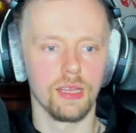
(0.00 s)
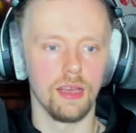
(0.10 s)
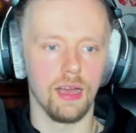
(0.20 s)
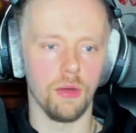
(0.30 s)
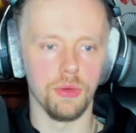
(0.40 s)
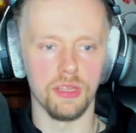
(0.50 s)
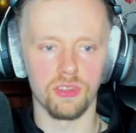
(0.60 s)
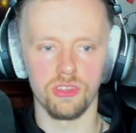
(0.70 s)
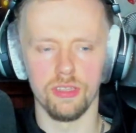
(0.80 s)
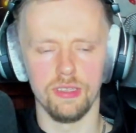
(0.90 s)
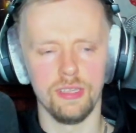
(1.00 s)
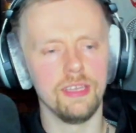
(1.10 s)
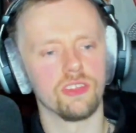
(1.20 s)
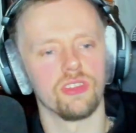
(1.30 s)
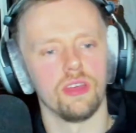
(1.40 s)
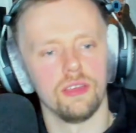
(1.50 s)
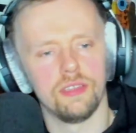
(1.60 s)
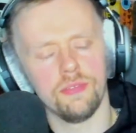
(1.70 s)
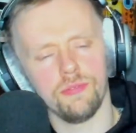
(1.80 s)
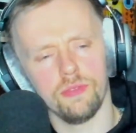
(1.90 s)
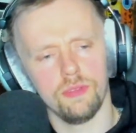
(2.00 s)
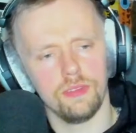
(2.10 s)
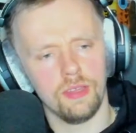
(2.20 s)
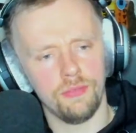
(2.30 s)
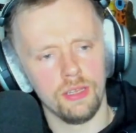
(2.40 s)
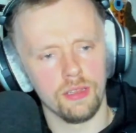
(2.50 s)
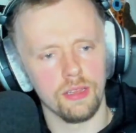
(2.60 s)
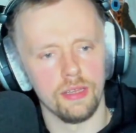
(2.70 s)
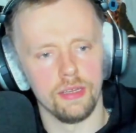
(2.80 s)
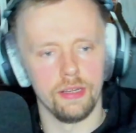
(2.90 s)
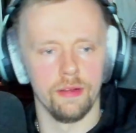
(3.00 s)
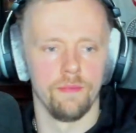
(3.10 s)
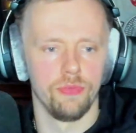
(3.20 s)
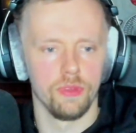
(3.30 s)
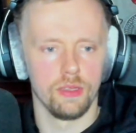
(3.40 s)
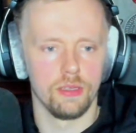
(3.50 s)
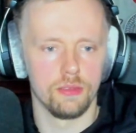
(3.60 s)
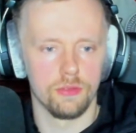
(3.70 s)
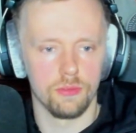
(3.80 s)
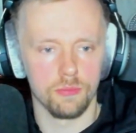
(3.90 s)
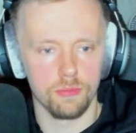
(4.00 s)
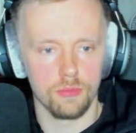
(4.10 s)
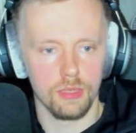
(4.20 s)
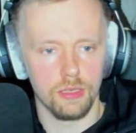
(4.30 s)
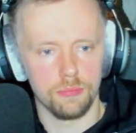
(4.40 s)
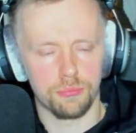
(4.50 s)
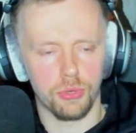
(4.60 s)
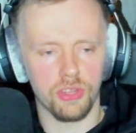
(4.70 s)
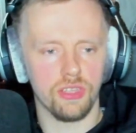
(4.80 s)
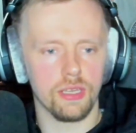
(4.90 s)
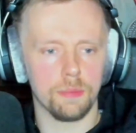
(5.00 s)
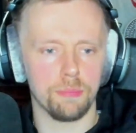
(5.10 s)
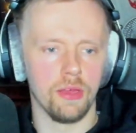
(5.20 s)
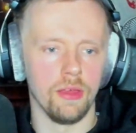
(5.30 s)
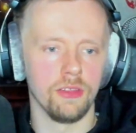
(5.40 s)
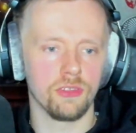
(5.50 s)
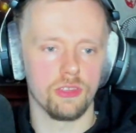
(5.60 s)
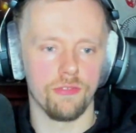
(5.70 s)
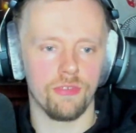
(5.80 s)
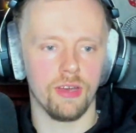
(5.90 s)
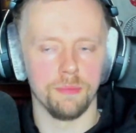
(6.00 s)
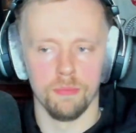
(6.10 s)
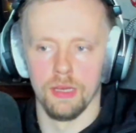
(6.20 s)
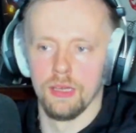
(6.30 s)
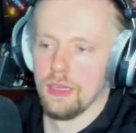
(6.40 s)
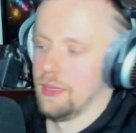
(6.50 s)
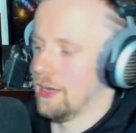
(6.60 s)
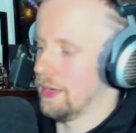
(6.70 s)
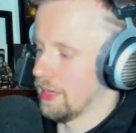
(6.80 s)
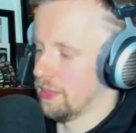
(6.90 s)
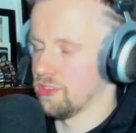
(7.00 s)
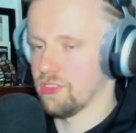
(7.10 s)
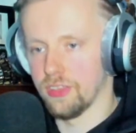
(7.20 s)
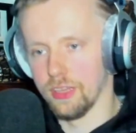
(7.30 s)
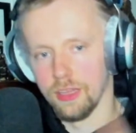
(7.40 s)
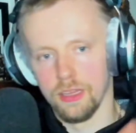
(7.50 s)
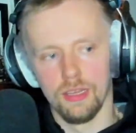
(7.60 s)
how he is definitely pressing up his thumb against the